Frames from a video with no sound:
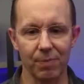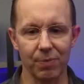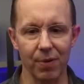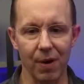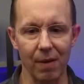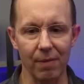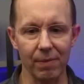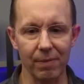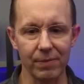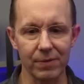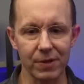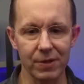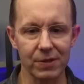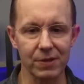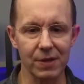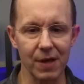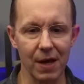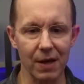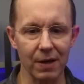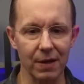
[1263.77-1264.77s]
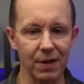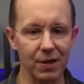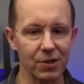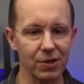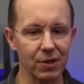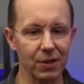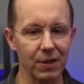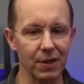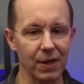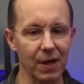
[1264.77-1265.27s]
problem does not
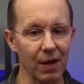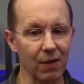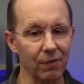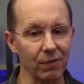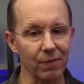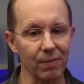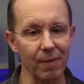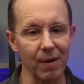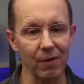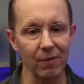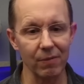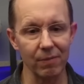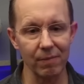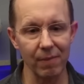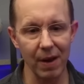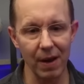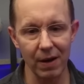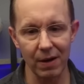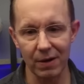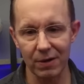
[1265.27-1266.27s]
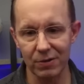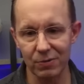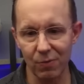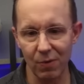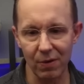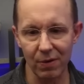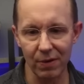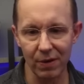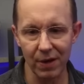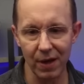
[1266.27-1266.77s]
initially count the mountain man as
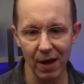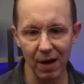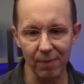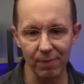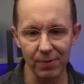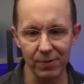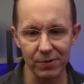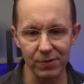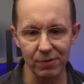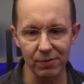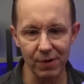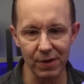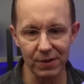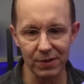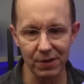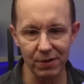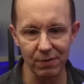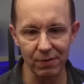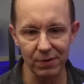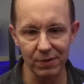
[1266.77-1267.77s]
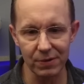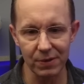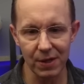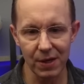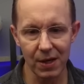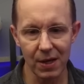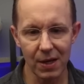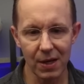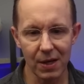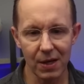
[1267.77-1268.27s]
one of the campers or rescuers
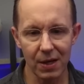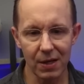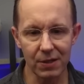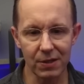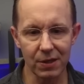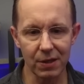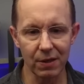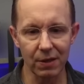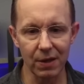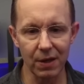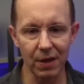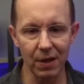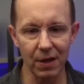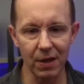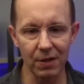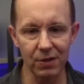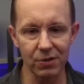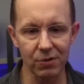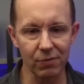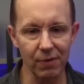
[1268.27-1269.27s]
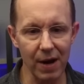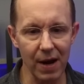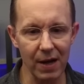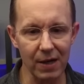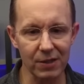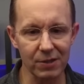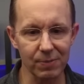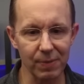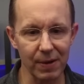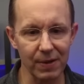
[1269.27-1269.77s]
until he
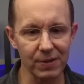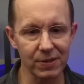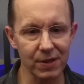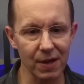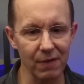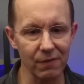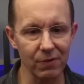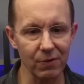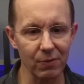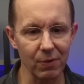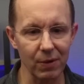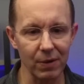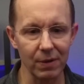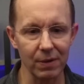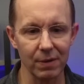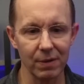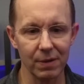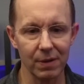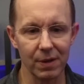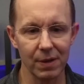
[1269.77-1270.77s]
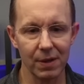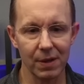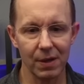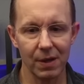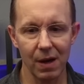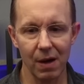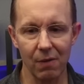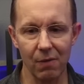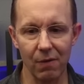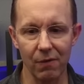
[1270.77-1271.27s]
interacts by saving 1.
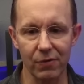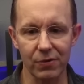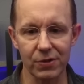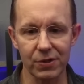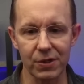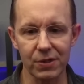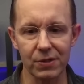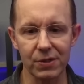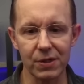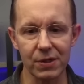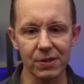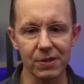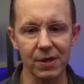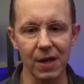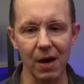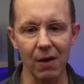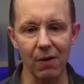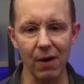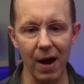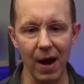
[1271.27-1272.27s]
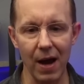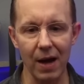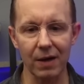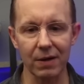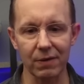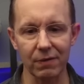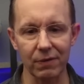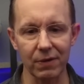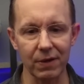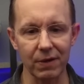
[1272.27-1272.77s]
However, since he's now
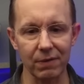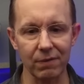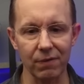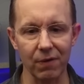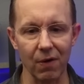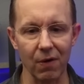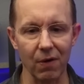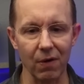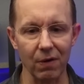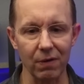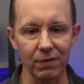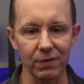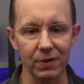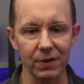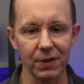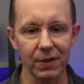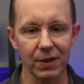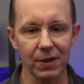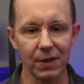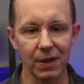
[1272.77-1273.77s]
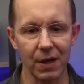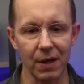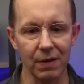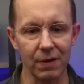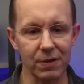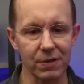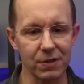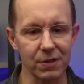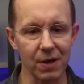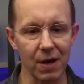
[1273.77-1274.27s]
actively involved in
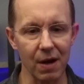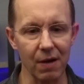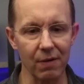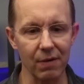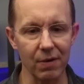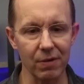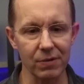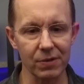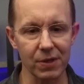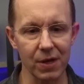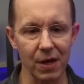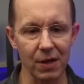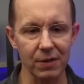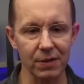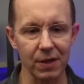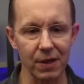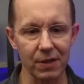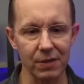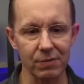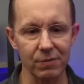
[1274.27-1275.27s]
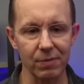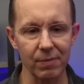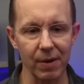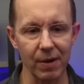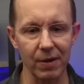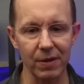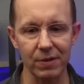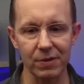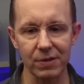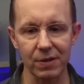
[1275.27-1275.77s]
the scenario's context, we
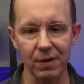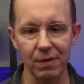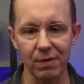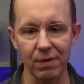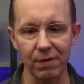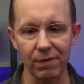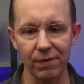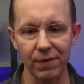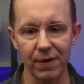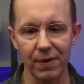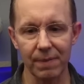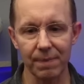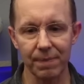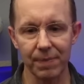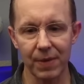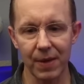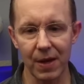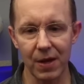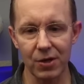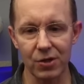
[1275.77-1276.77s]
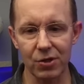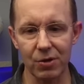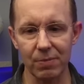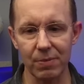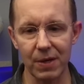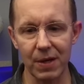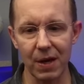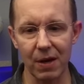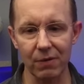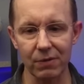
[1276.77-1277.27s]
might consider if he should
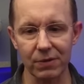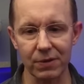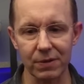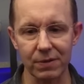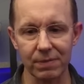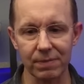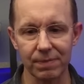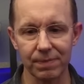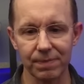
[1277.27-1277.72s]
be counted.